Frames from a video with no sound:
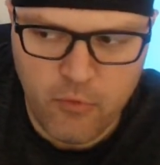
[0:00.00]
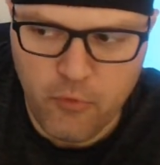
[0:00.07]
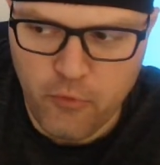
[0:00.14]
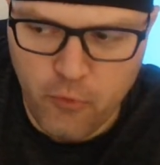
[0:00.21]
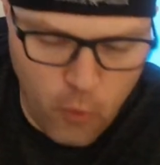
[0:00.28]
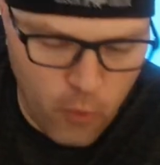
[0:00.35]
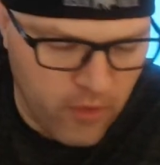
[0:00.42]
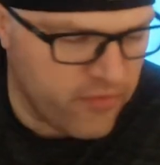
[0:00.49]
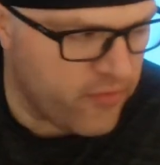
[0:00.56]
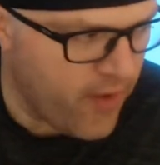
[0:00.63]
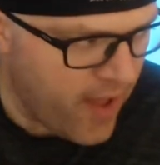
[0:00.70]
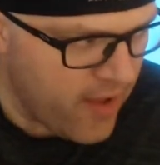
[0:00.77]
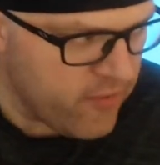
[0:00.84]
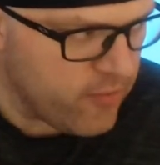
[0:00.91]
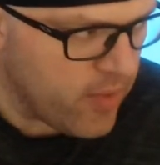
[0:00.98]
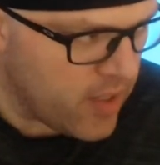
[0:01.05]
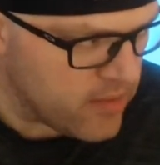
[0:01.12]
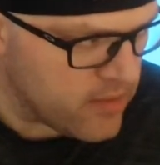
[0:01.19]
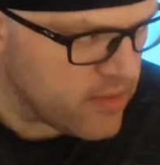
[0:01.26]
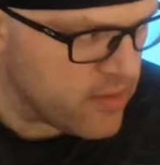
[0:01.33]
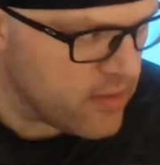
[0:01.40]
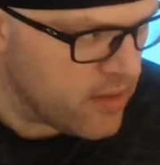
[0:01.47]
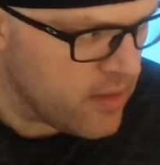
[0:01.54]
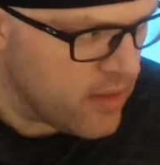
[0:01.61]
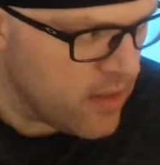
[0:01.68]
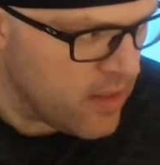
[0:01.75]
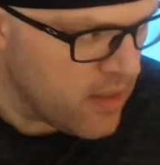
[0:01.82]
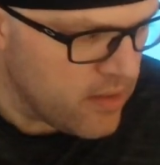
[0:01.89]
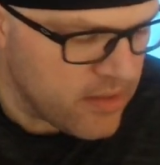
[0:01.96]
4 to 5 months
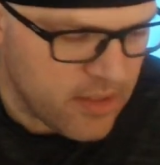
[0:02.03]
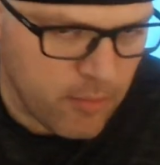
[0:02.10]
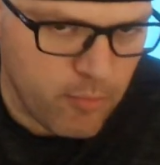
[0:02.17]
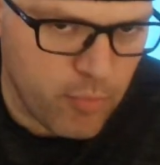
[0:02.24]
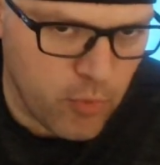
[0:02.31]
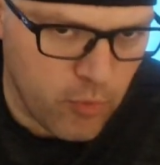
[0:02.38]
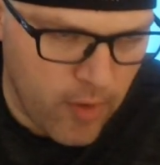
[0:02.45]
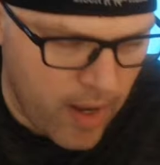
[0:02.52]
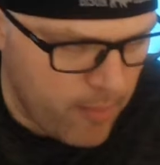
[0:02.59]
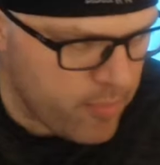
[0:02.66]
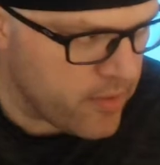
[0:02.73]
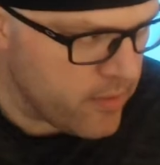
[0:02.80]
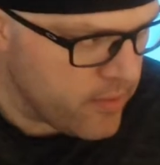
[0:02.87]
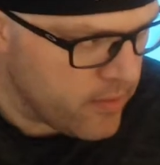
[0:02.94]
to prep